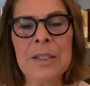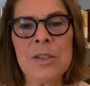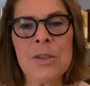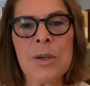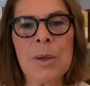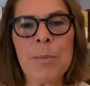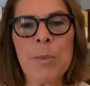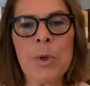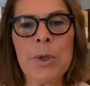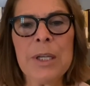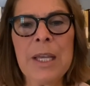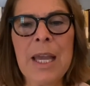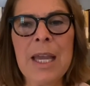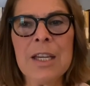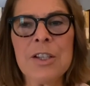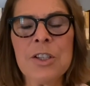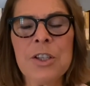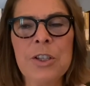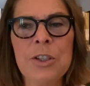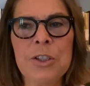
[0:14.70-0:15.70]
So I'm going to
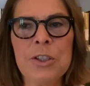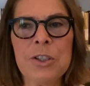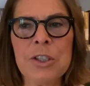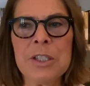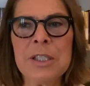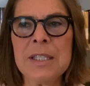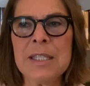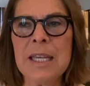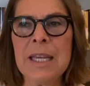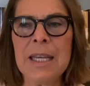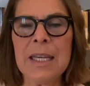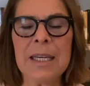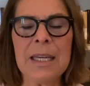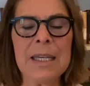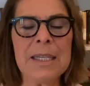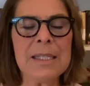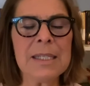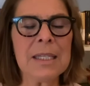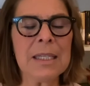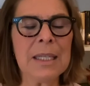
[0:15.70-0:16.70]
ask you to just take a
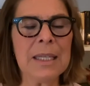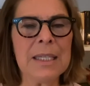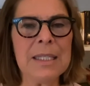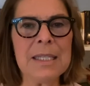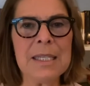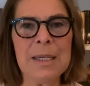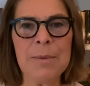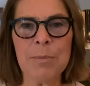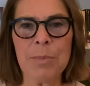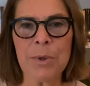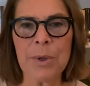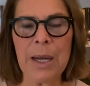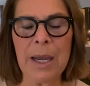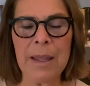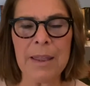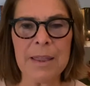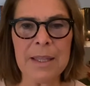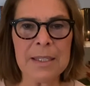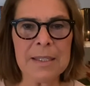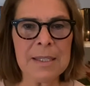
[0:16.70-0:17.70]
nice cleansing
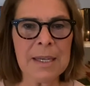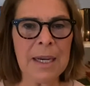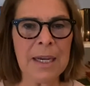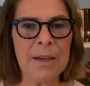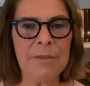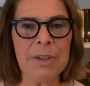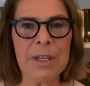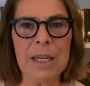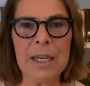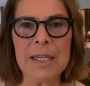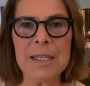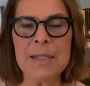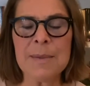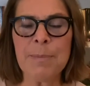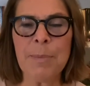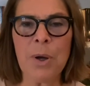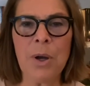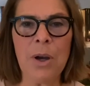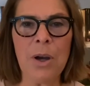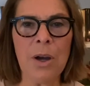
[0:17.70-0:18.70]
breath. That's kind of a nice
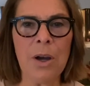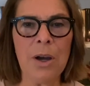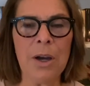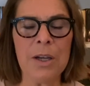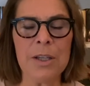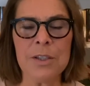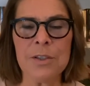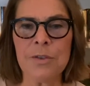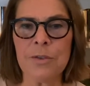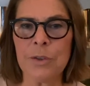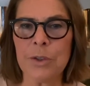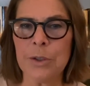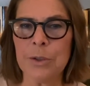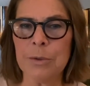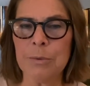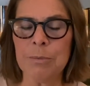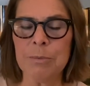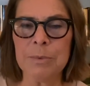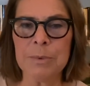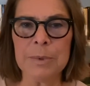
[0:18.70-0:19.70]
pause
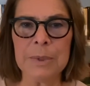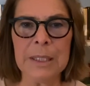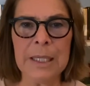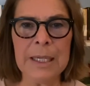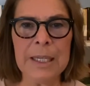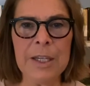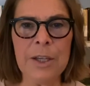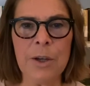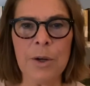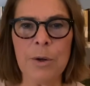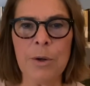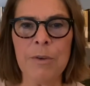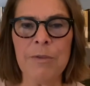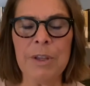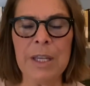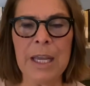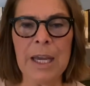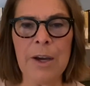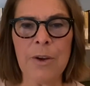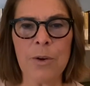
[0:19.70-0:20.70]
for letting go of
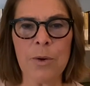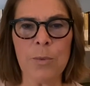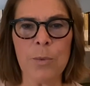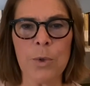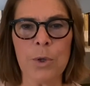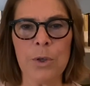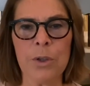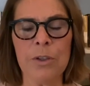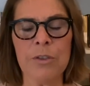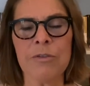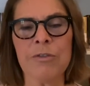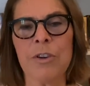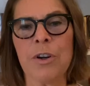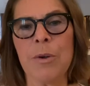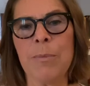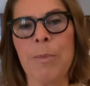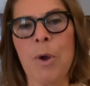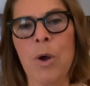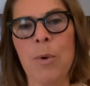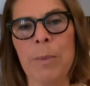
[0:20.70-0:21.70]
the outer world for a
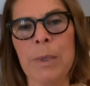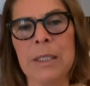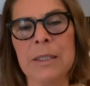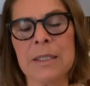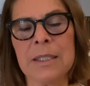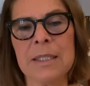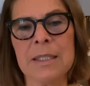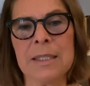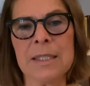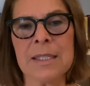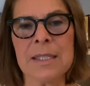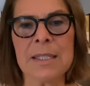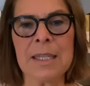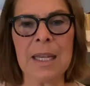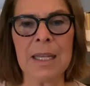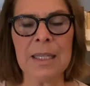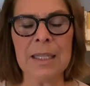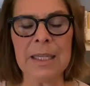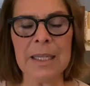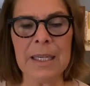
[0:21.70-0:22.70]
moment and
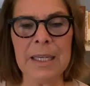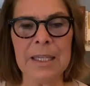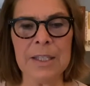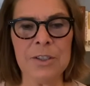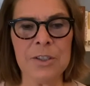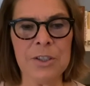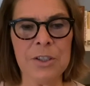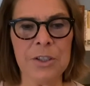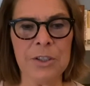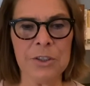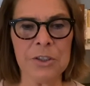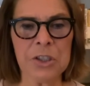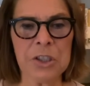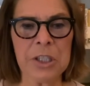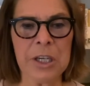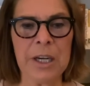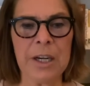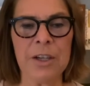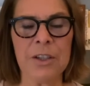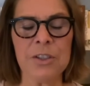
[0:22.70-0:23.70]
settling into your
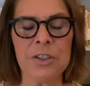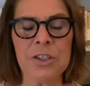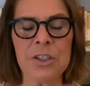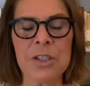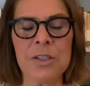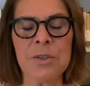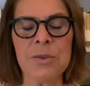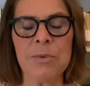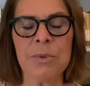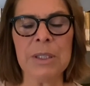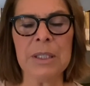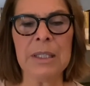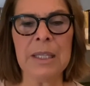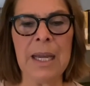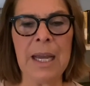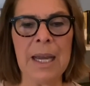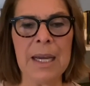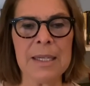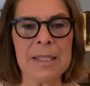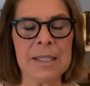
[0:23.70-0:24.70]
chair. Just
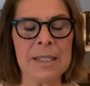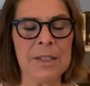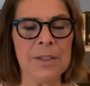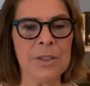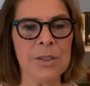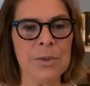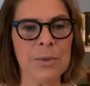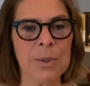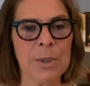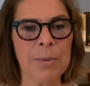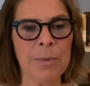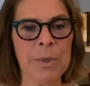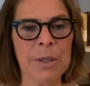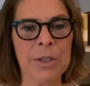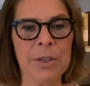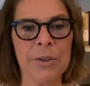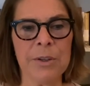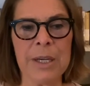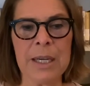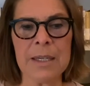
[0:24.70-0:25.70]
relax into it
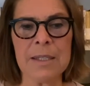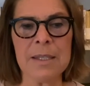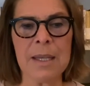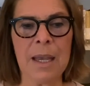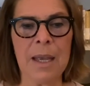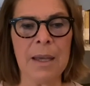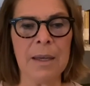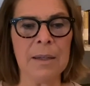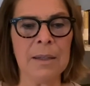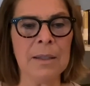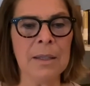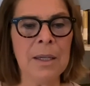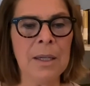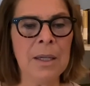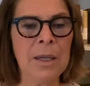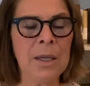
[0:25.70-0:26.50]
with your exhale.